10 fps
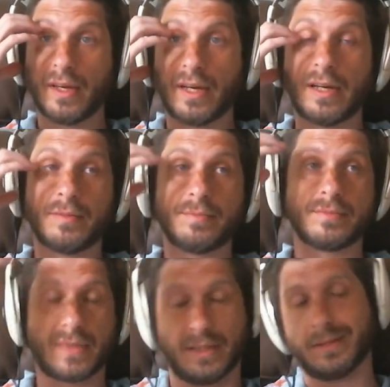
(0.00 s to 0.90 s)

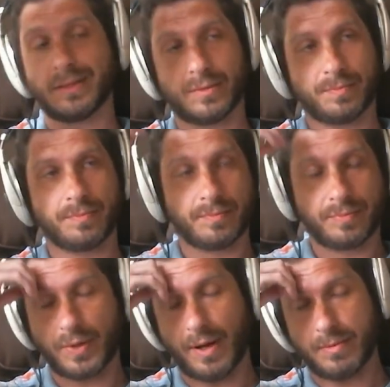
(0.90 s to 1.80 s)
I think that's
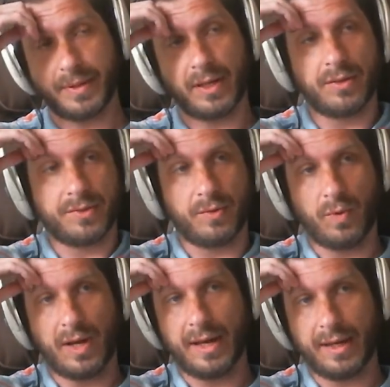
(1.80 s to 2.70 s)
probably also
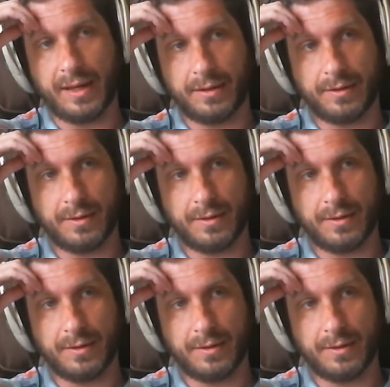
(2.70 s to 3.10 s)
why